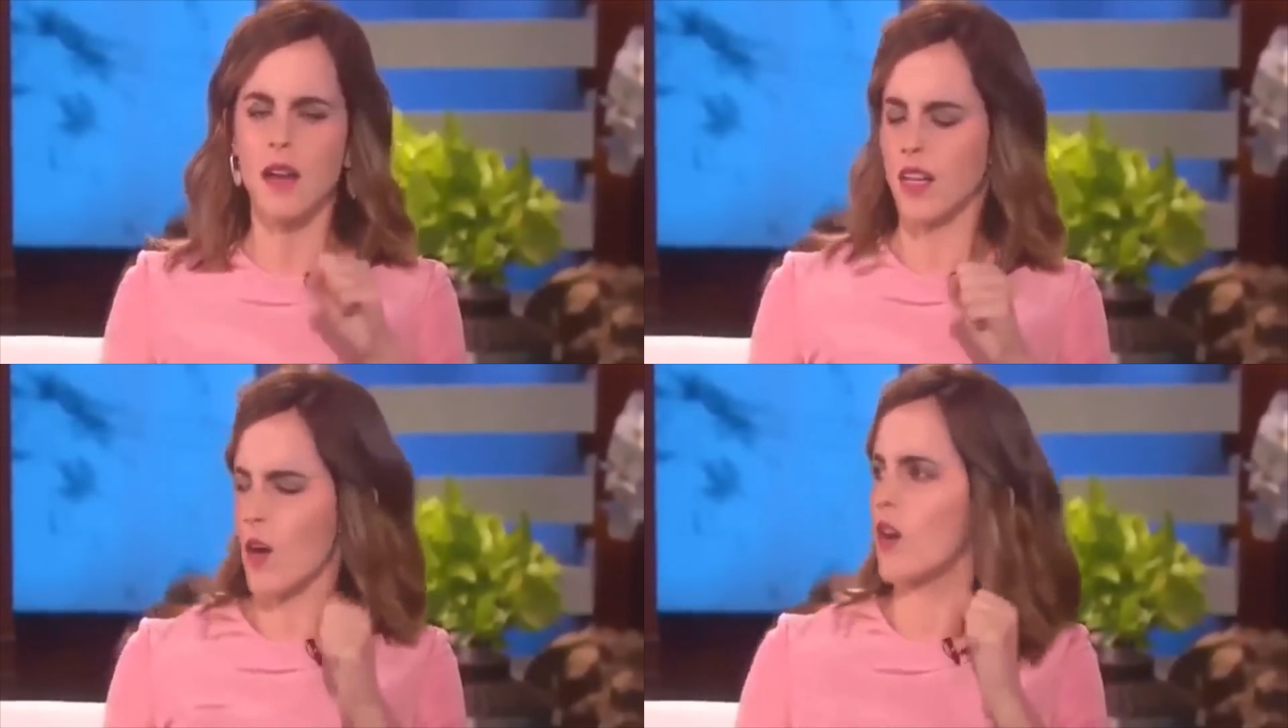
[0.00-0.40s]

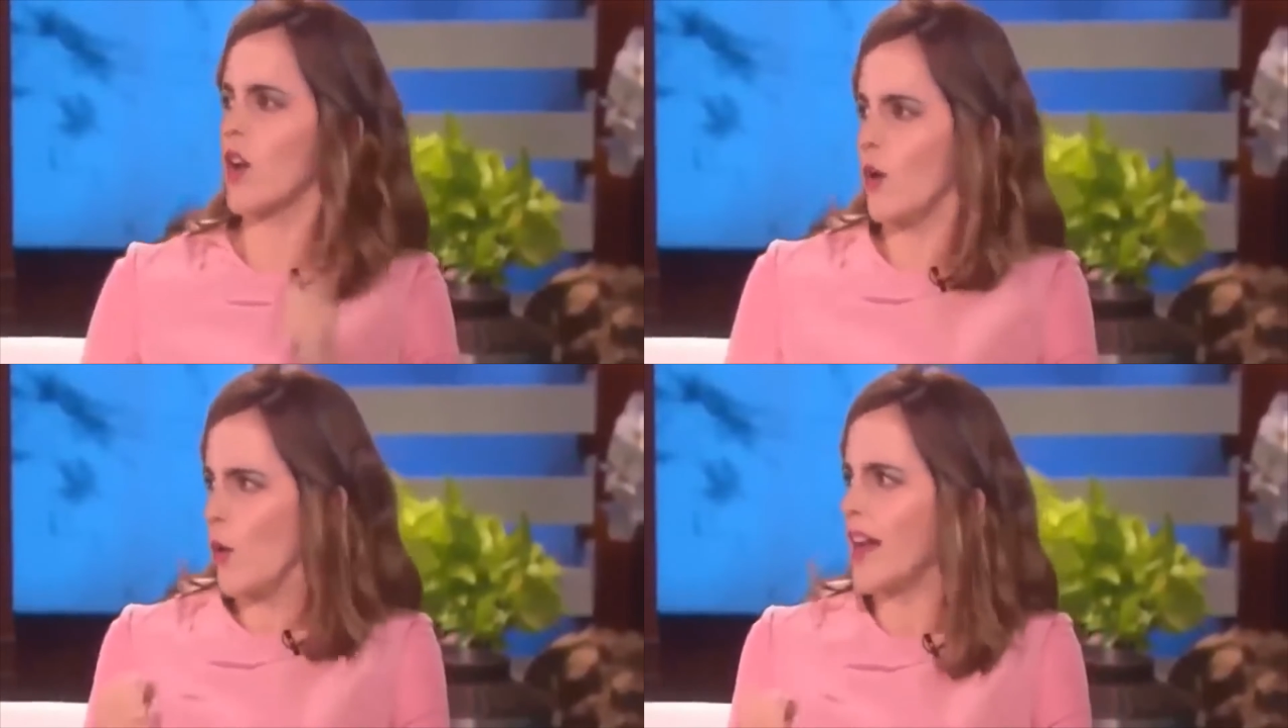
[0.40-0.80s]
I'll
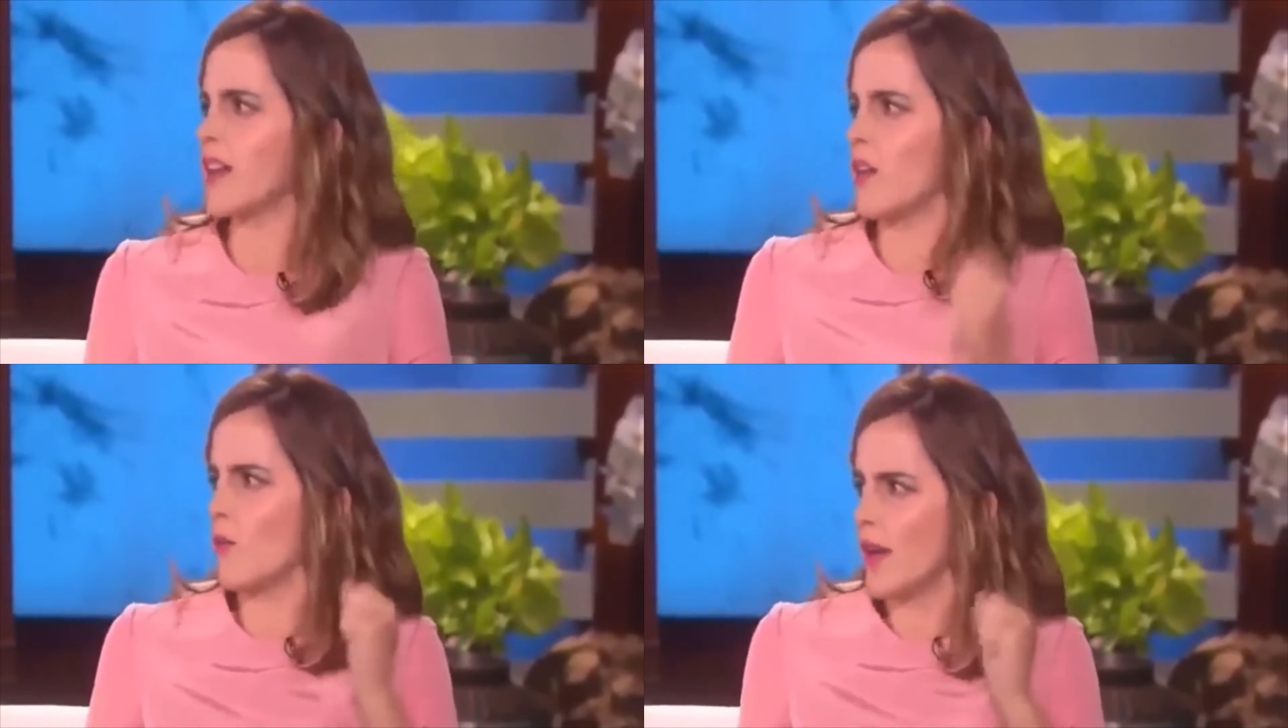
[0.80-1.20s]
go quite a
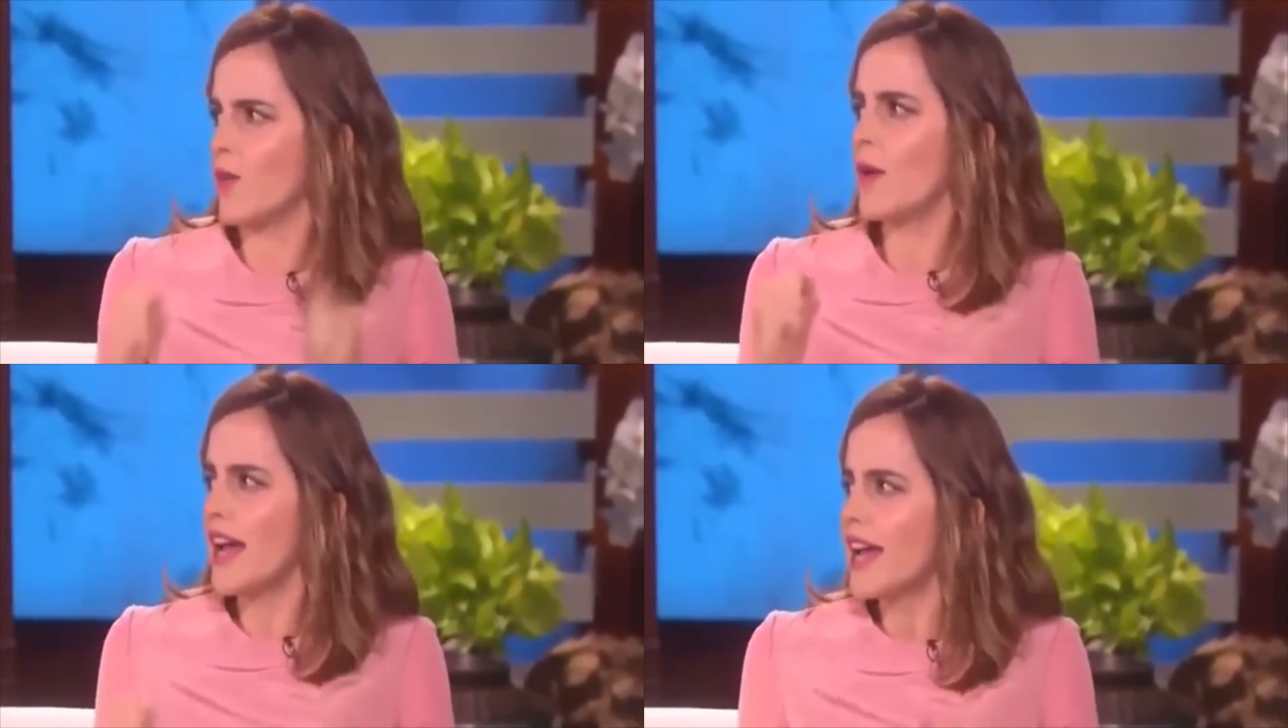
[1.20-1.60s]
long way
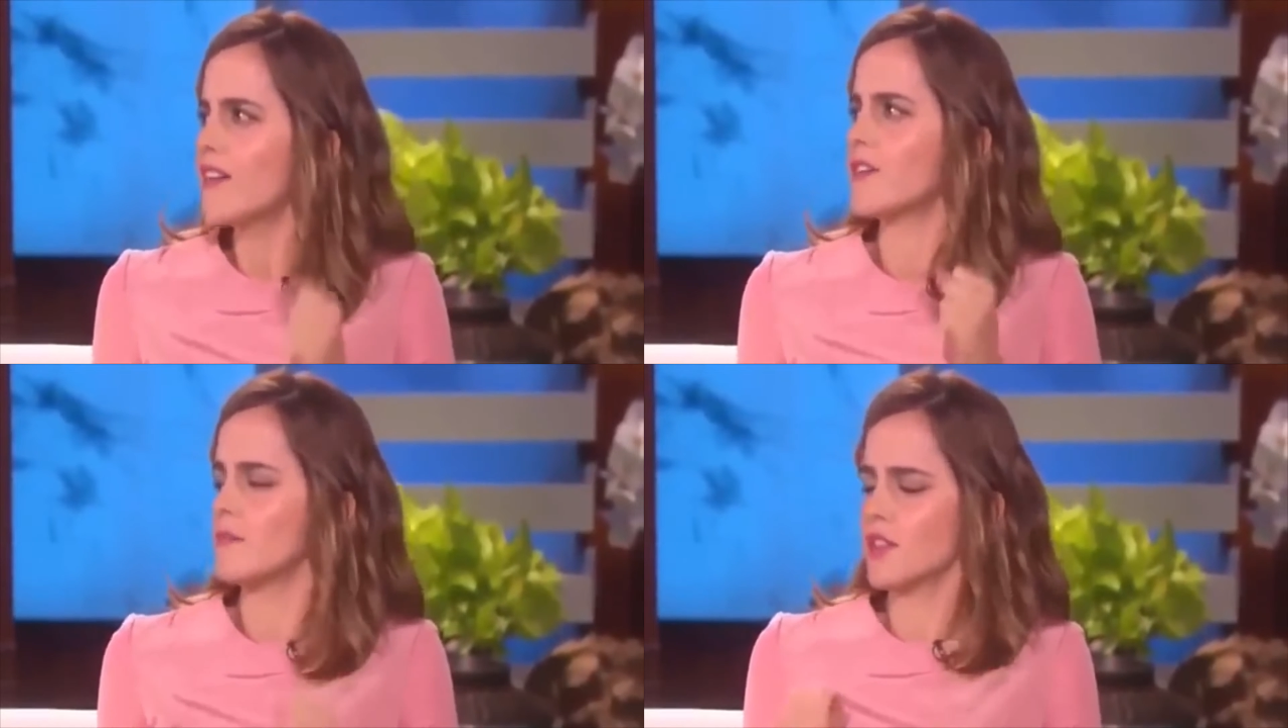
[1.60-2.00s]
away
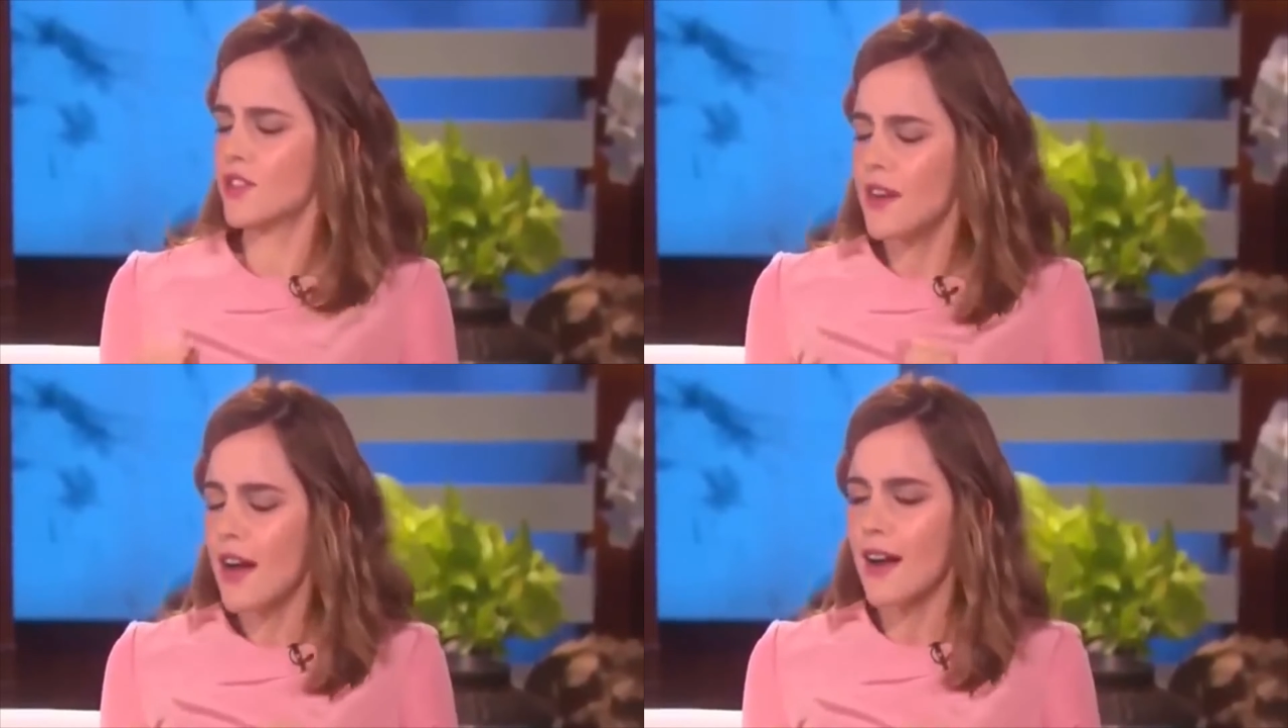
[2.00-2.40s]
from the
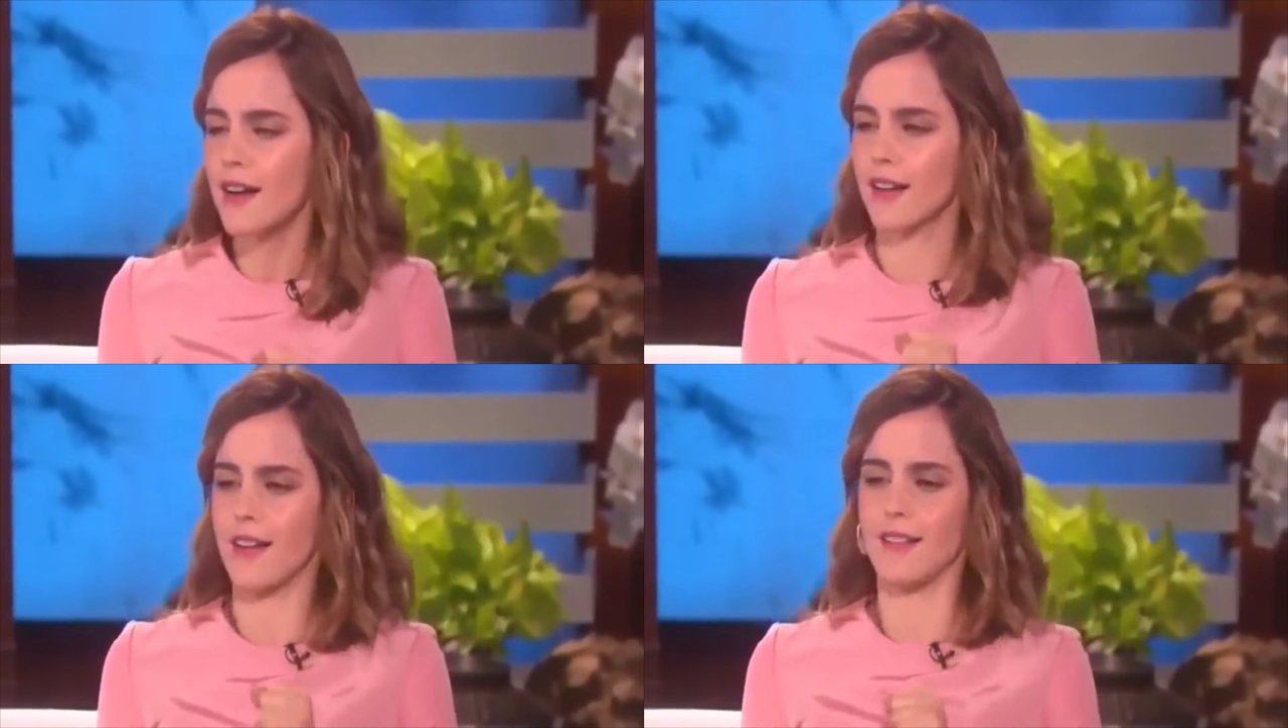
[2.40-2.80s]

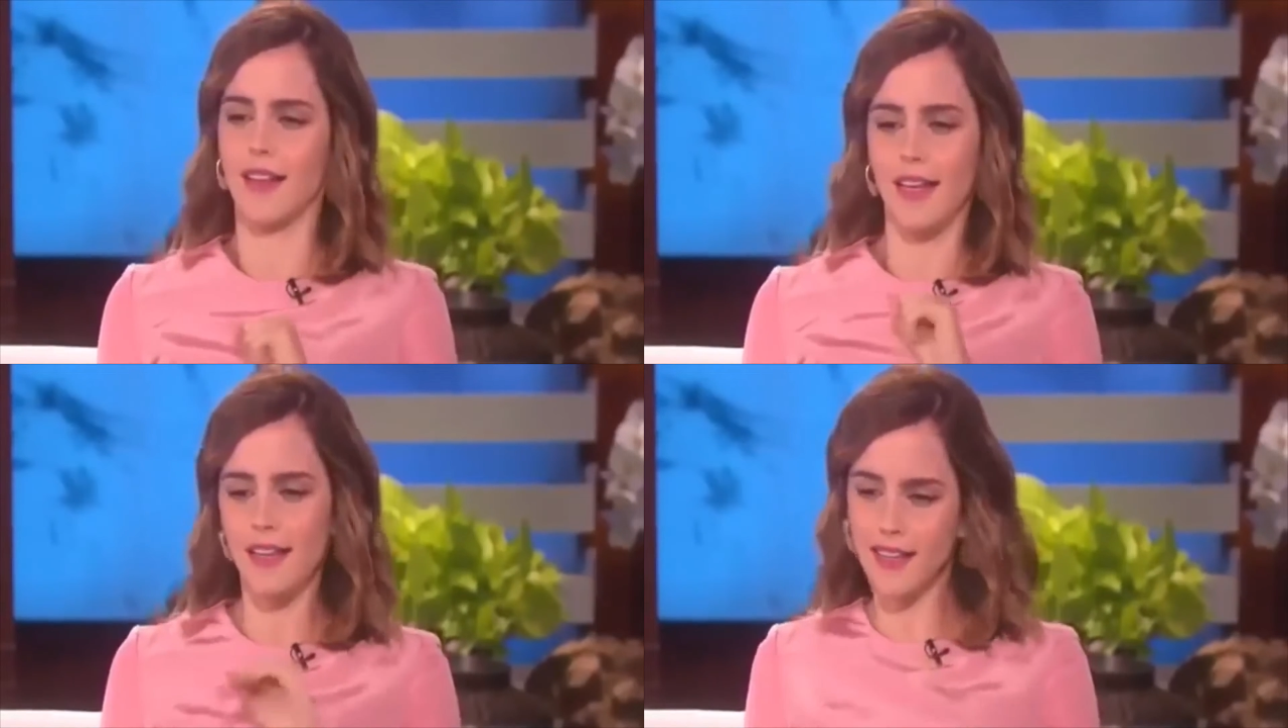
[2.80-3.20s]
truck, and I'll, like,